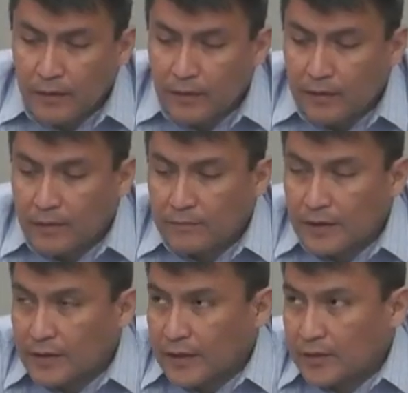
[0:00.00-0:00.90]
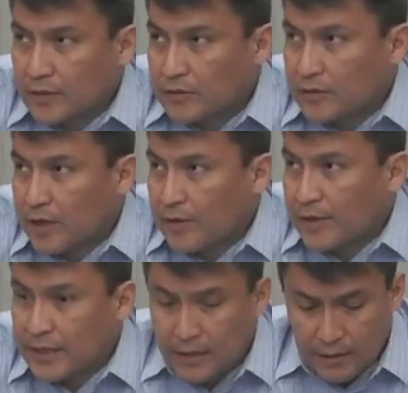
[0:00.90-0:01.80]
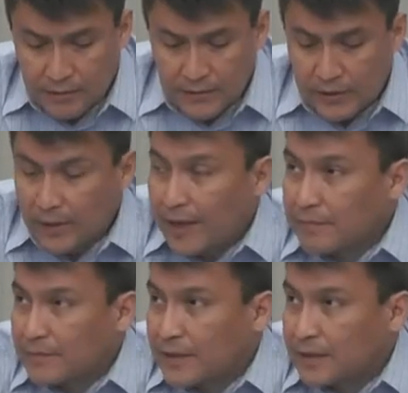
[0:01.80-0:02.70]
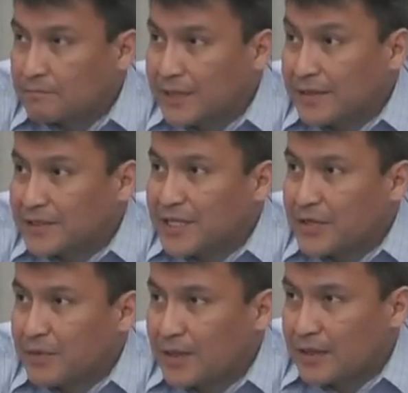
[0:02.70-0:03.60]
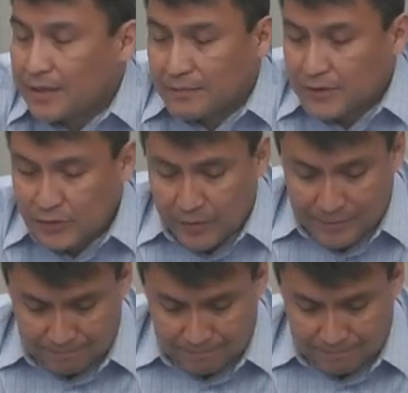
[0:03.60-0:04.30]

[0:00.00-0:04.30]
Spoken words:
Okay. Yeah, thank you, Dr. Conrad. Continue on, Mr. Loing.